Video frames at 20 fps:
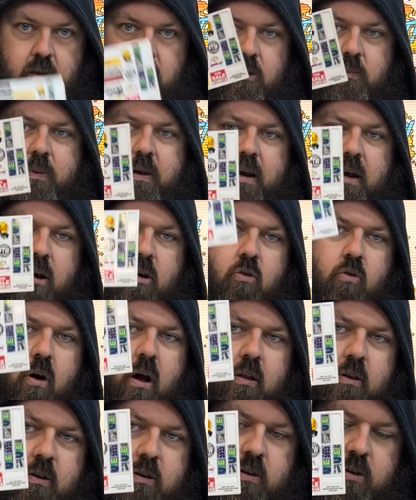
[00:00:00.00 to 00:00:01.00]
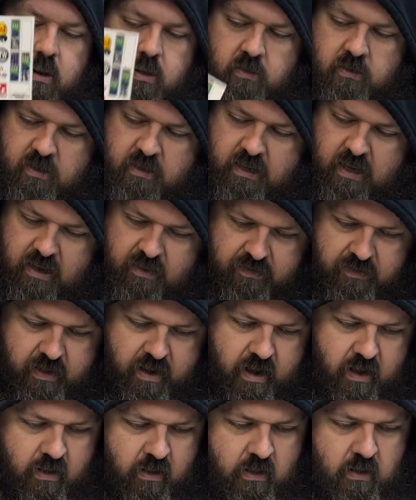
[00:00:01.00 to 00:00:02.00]
little bit of Crawler Cult stuff
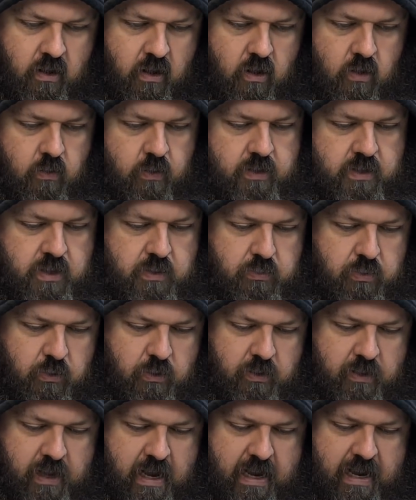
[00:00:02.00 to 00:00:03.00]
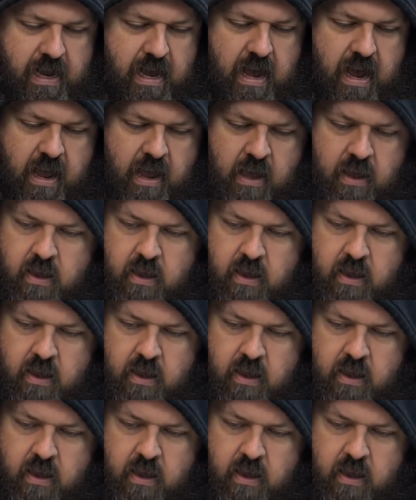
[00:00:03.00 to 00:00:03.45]
there. Always support that guy.